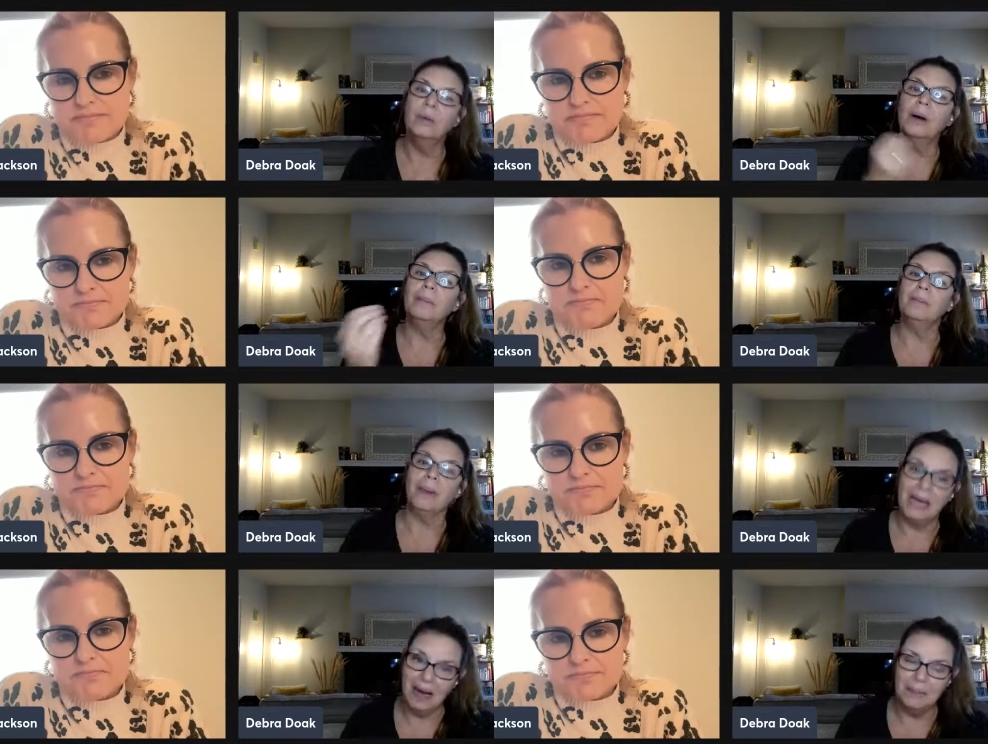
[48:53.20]
Speaker 1: what
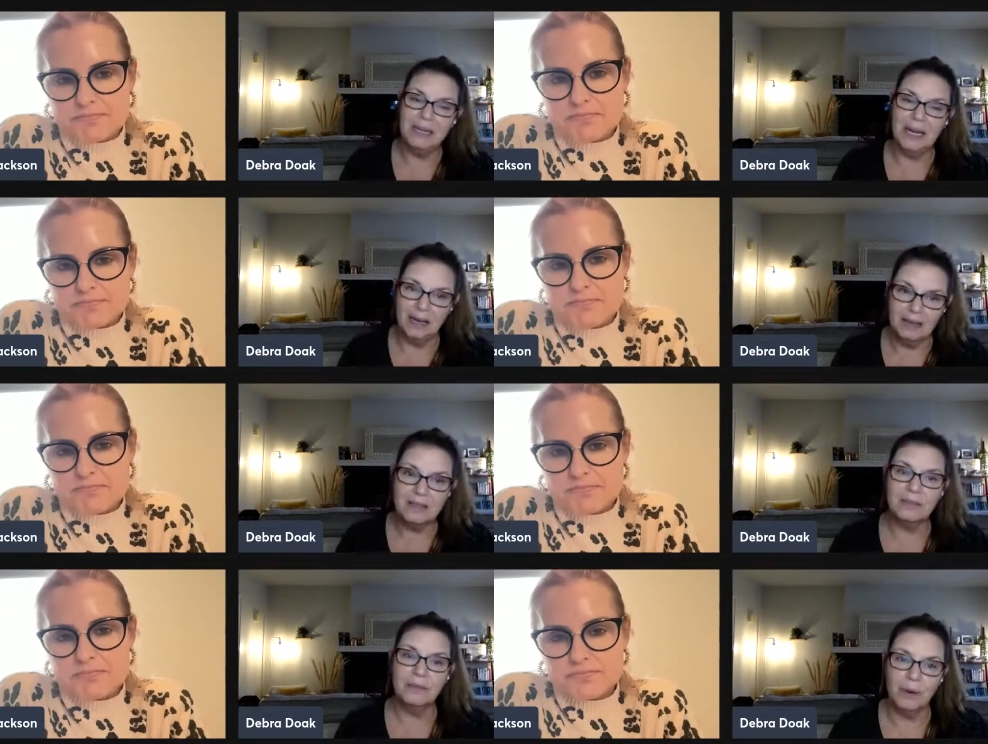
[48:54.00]
might happen next
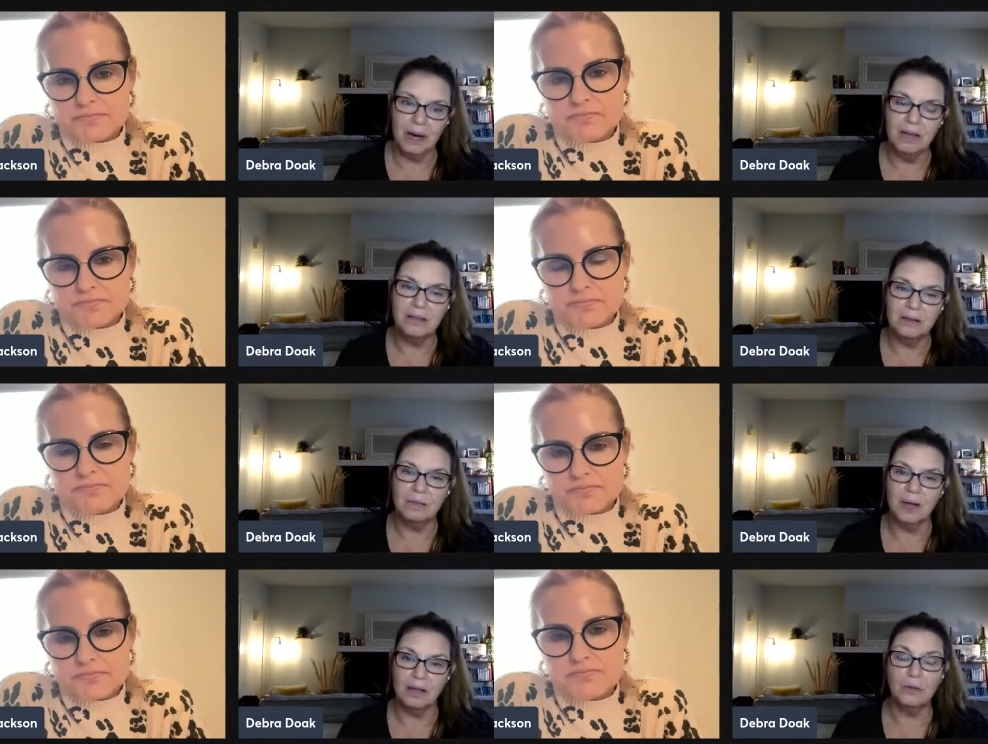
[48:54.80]
right because
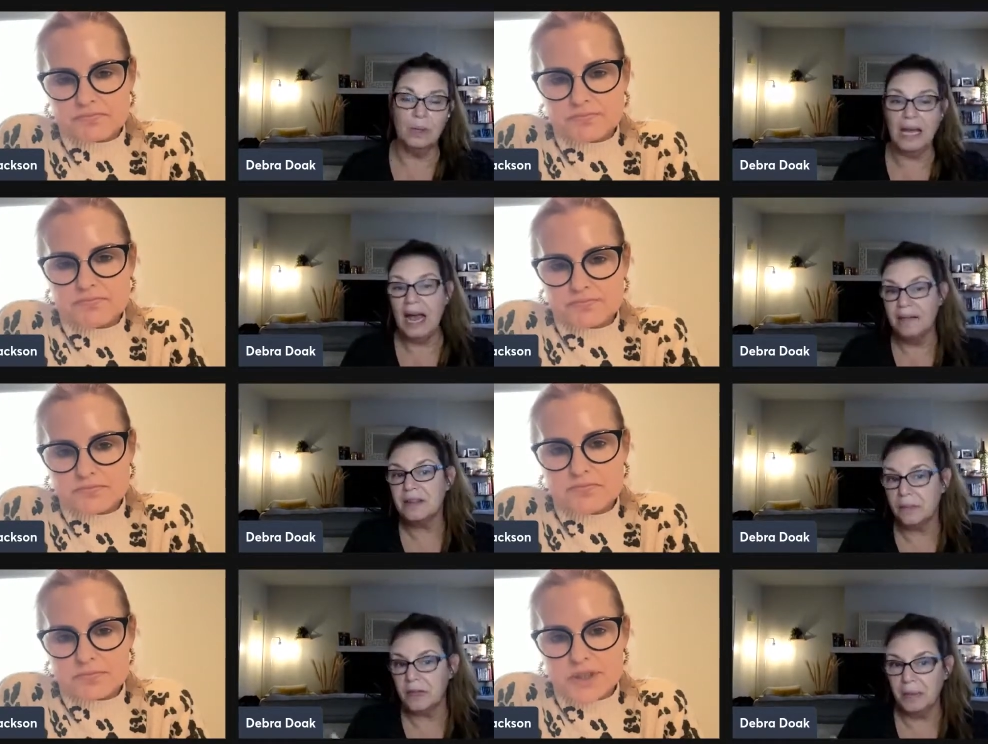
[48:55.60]
because we
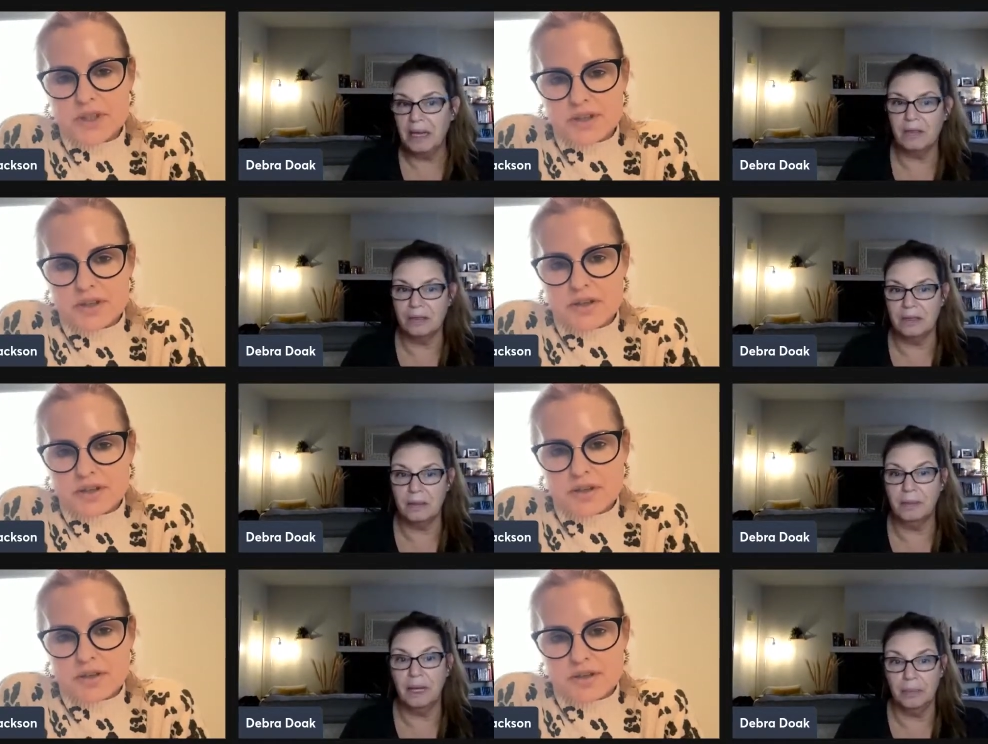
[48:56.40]
have some of the pages
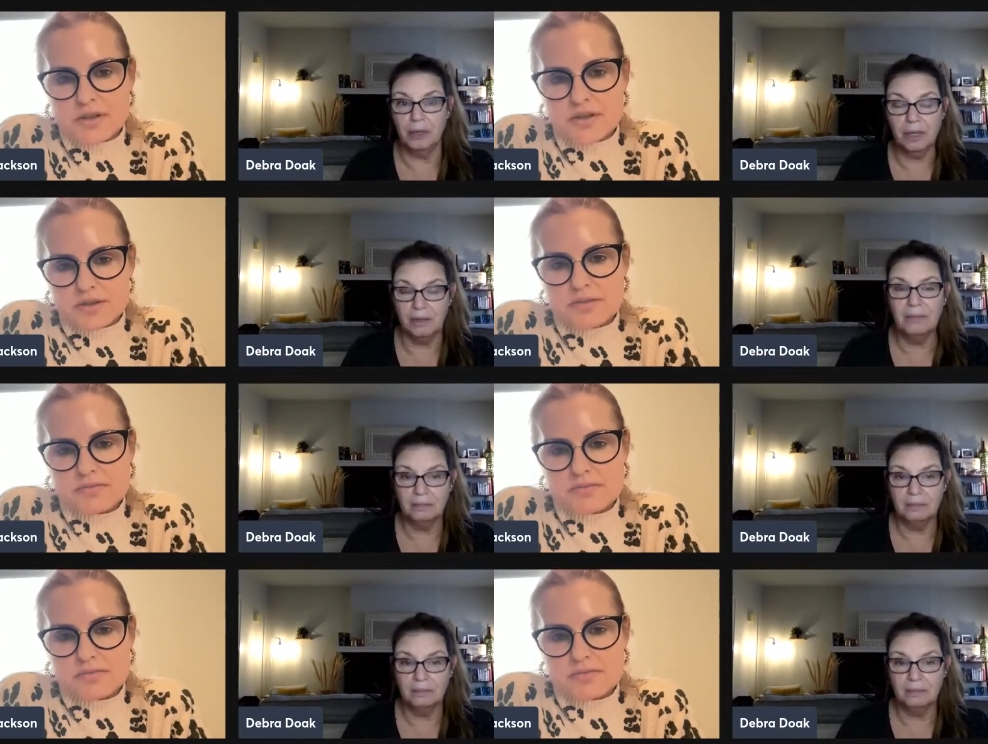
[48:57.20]
of the playbook